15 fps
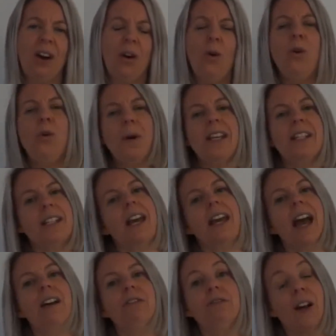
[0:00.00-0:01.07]
always
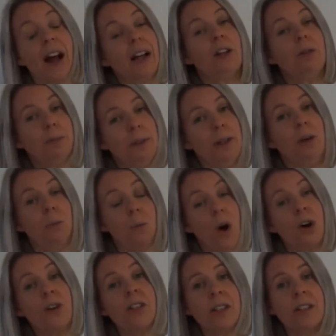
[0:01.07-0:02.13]
say how valuable it
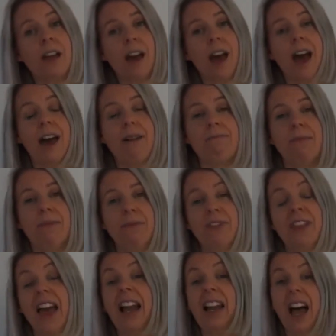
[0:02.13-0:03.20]
was um, for
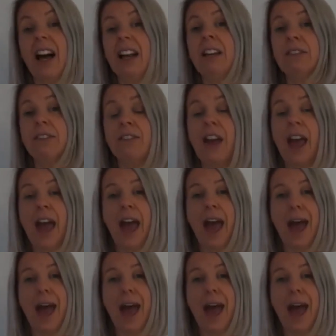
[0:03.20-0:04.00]
their life,